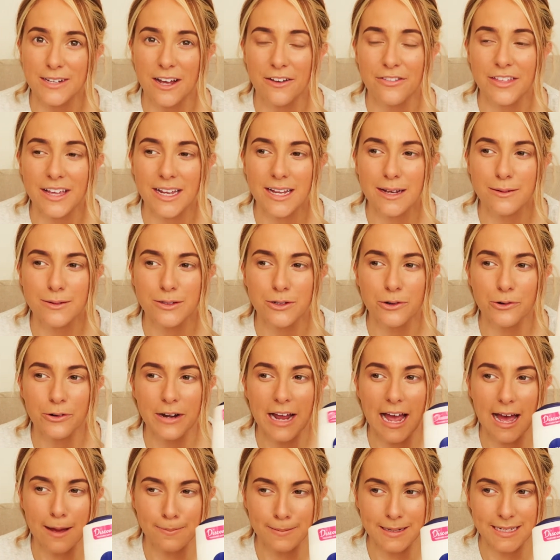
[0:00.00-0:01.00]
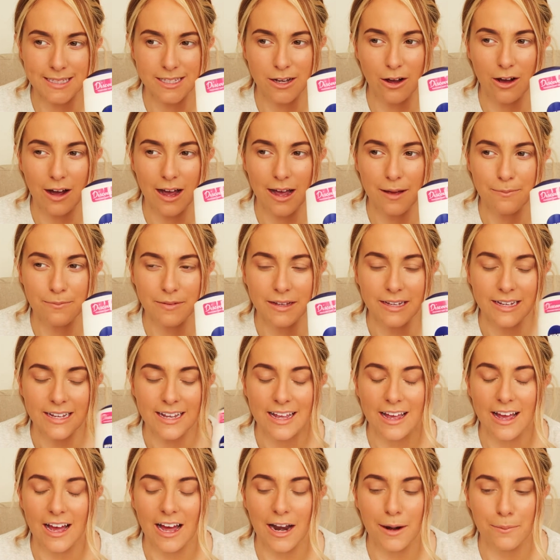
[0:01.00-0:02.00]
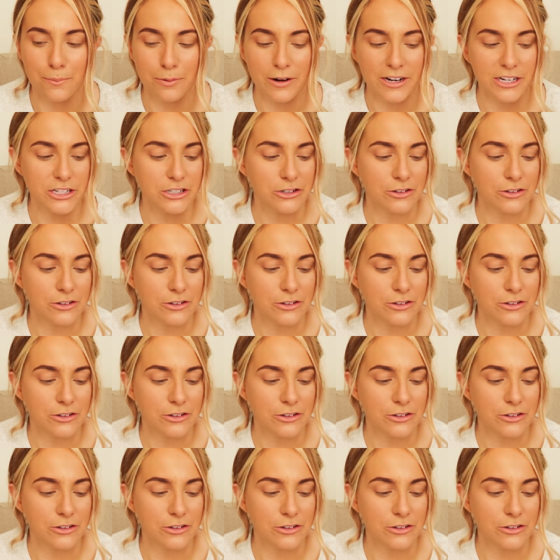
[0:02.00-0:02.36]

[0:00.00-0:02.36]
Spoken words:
I think it was called Happy Time, and I'm pretty